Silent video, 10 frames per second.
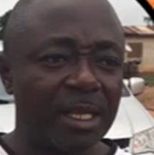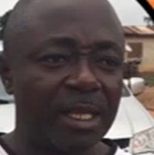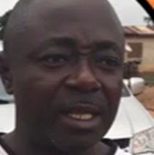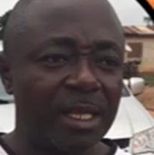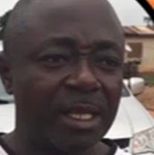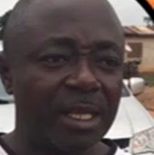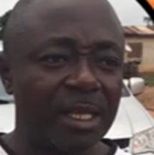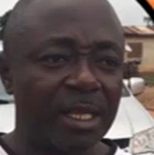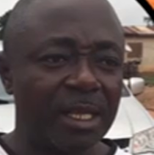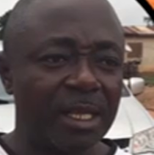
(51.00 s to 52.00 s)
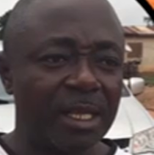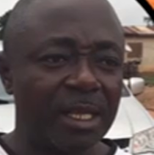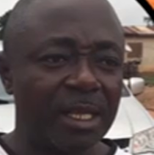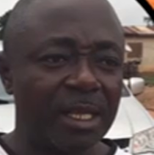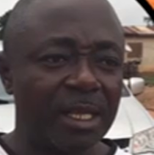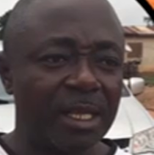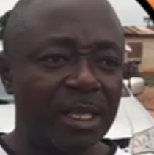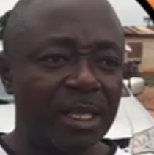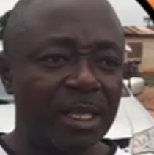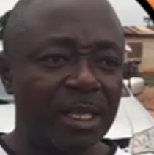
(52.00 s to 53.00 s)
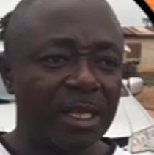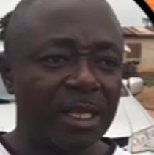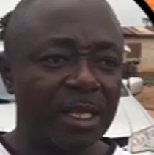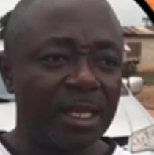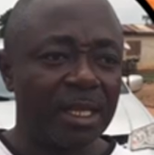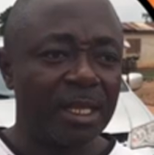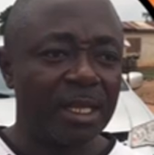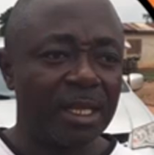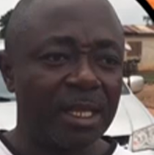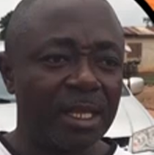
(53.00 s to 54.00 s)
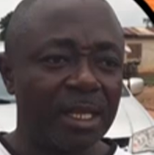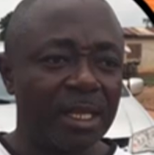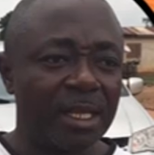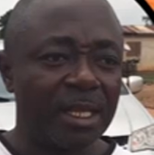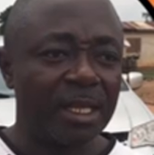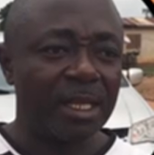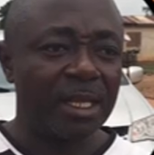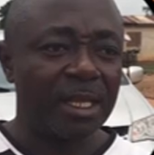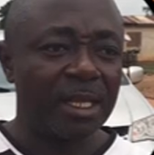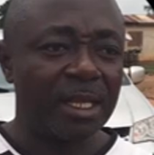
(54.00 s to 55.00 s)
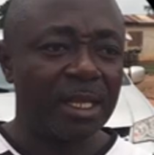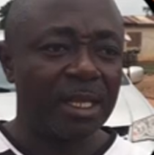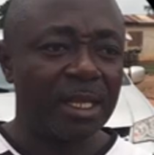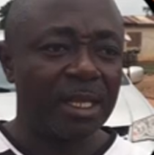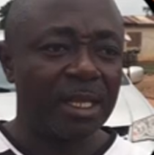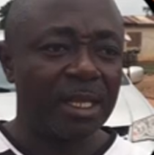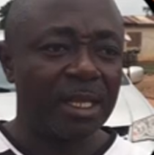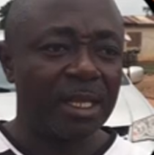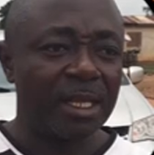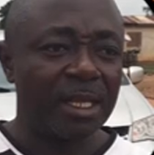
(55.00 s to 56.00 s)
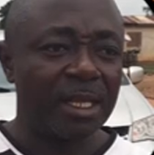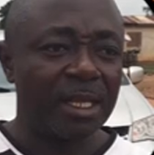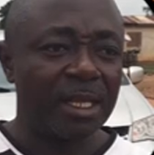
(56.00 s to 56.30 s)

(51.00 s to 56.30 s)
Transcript: This person isn't speaking.